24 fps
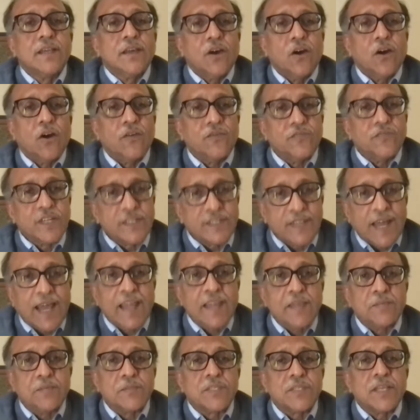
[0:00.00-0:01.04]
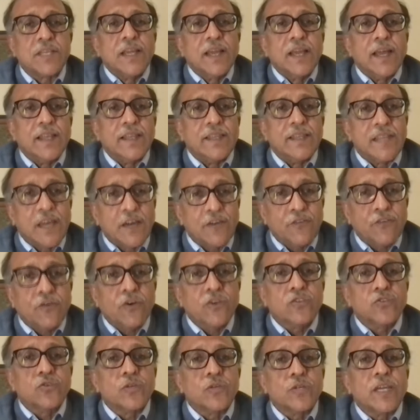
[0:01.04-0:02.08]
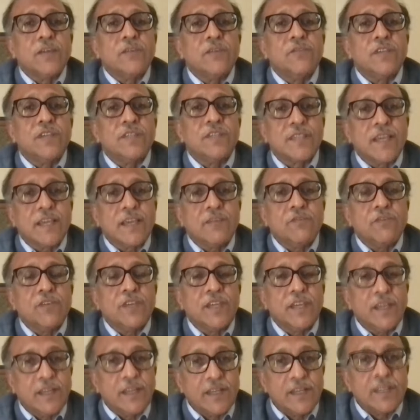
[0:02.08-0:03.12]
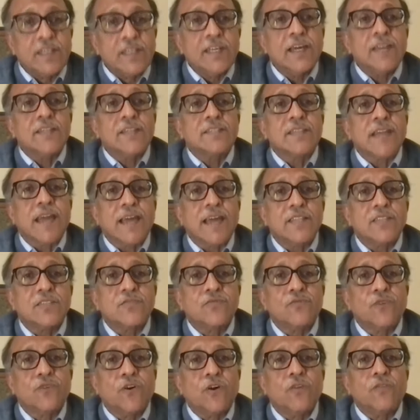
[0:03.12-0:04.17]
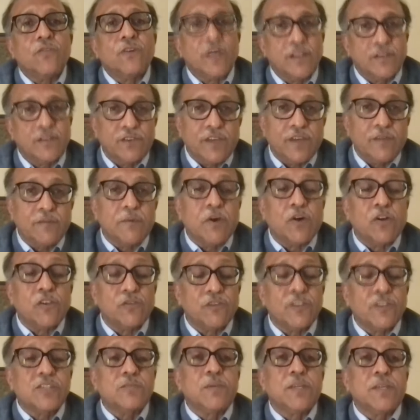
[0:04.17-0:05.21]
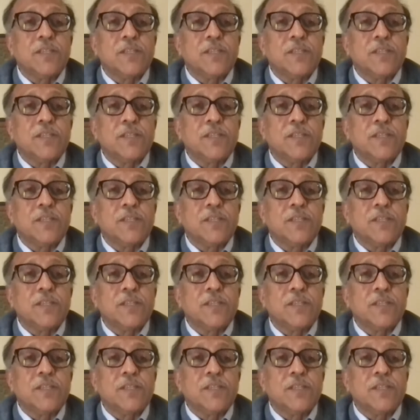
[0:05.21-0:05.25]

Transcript: of the times. And therefore, today we say India stands for, while we have always been